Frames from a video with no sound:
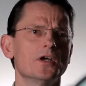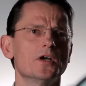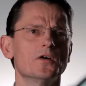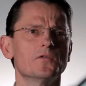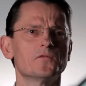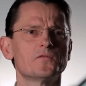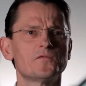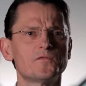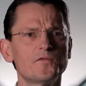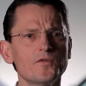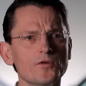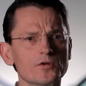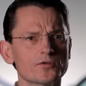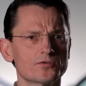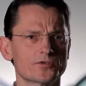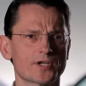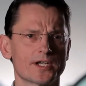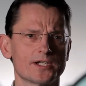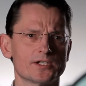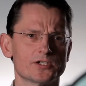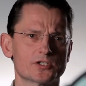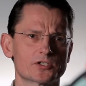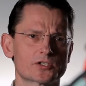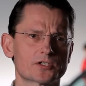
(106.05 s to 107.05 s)
full
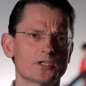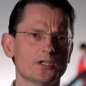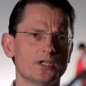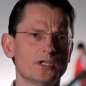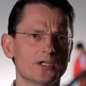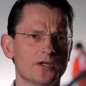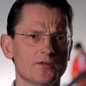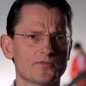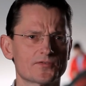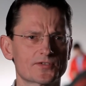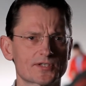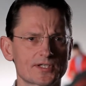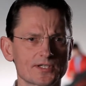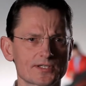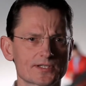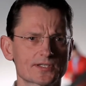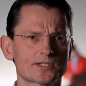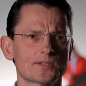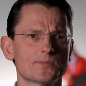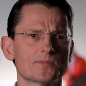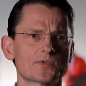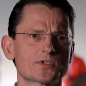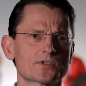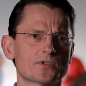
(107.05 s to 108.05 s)
range of
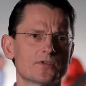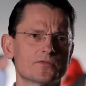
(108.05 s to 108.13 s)
systems,